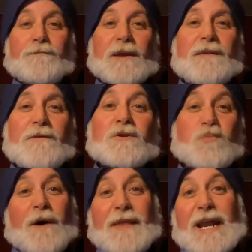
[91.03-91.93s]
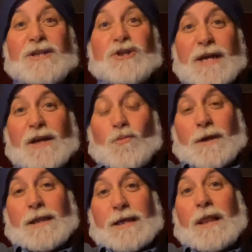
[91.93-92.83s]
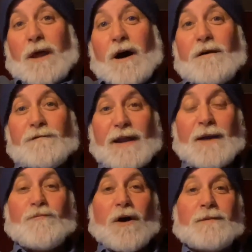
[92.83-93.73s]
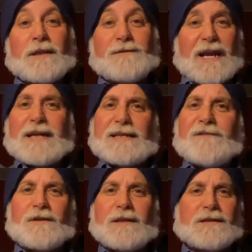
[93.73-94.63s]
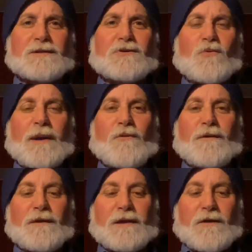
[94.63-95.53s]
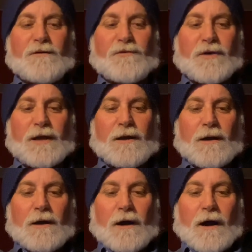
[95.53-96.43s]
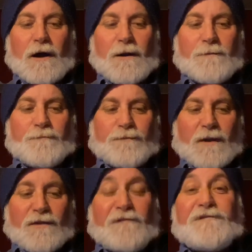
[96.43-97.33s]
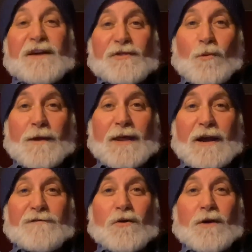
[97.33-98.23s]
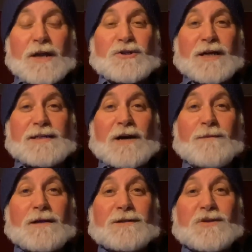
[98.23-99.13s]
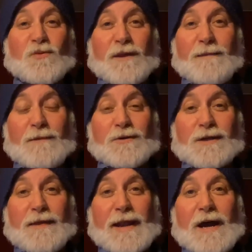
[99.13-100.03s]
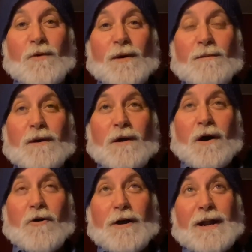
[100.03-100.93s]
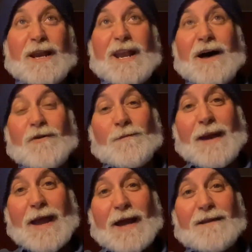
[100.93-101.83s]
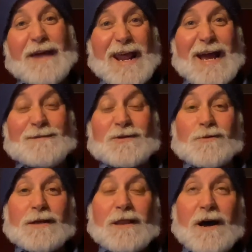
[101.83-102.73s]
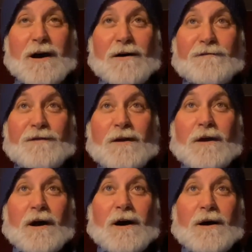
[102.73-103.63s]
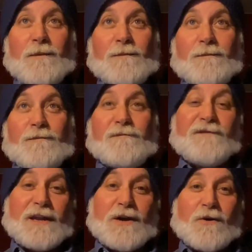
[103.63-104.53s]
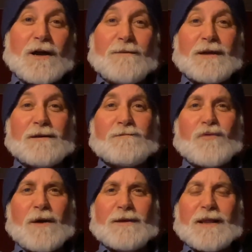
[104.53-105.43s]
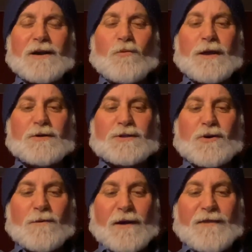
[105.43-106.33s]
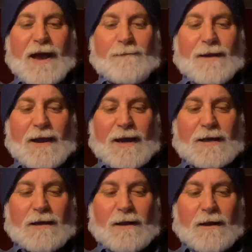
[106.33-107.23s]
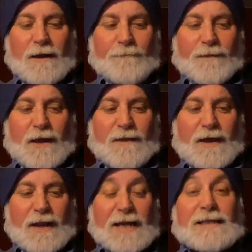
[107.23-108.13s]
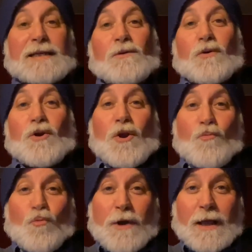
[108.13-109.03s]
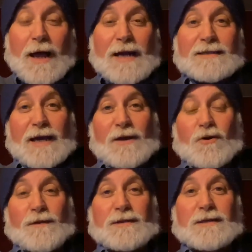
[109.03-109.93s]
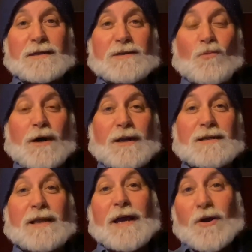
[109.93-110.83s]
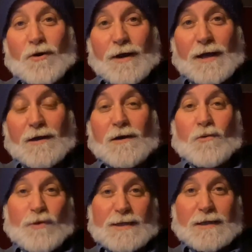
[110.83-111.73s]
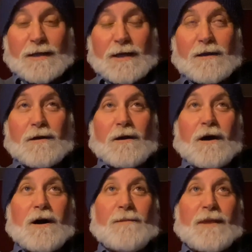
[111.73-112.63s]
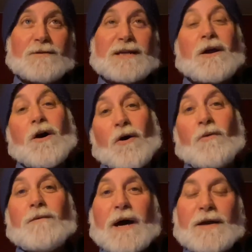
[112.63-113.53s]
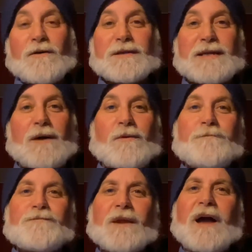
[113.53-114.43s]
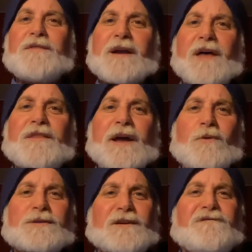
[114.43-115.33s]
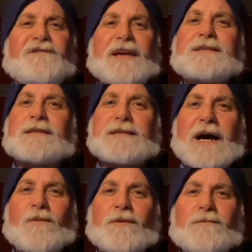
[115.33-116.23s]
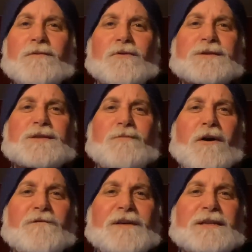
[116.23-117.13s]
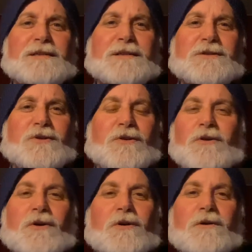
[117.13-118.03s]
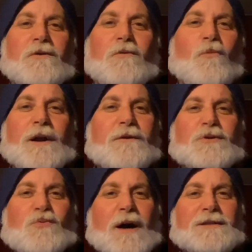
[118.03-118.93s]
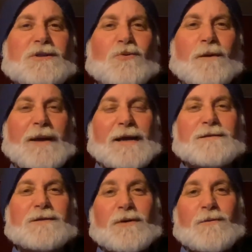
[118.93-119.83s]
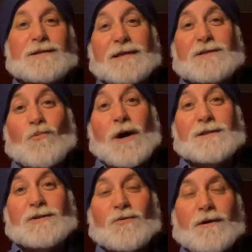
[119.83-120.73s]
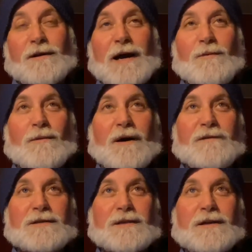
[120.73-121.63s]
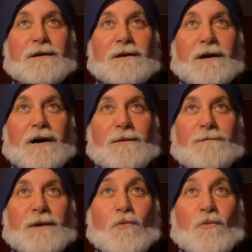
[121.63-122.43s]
And then there's one that I genuinely love that I probably that I definitely listen to way more than the other three. Um, the fifth one that I've heard I checked out because two of the members on that album are in another band that I absolutely love. Um, video coming probably in like a week or so about that band. And then I didn't realize I had heard the sixth one until I heard it recently. Um, and I was like, oh, I know this album. I think I thought it was a Faces album or a Small Faces or one of those Rod Stewart bands. So, anyways, it's a Rod Stewart album, obviously, um, a